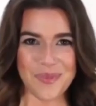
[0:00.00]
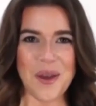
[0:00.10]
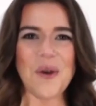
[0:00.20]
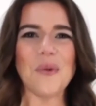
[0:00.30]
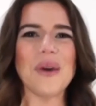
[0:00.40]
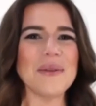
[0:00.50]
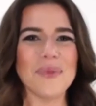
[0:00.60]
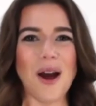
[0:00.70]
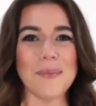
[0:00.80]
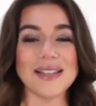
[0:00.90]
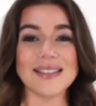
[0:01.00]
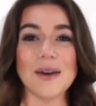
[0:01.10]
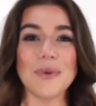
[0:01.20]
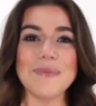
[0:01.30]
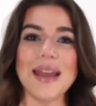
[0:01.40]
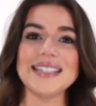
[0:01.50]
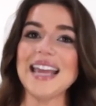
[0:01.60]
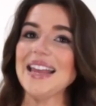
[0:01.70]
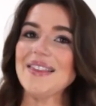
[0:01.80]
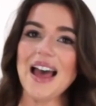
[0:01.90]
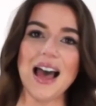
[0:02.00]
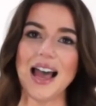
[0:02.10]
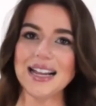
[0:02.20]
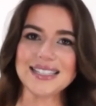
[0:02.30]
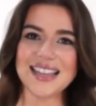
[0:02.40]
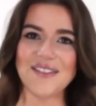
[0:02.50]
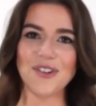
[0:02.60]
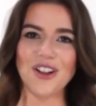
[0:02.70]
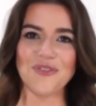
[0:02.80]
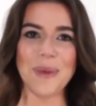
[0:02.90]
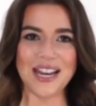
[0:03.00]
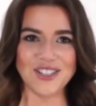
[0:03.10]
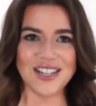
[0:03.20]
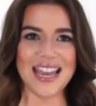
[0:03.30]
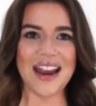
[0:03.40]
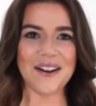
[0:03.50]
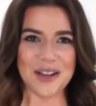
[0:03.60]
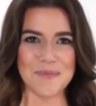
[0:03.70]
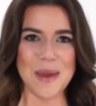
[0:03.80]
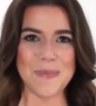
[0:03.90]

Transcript: then get upset when it doesn't happen. Instead, we should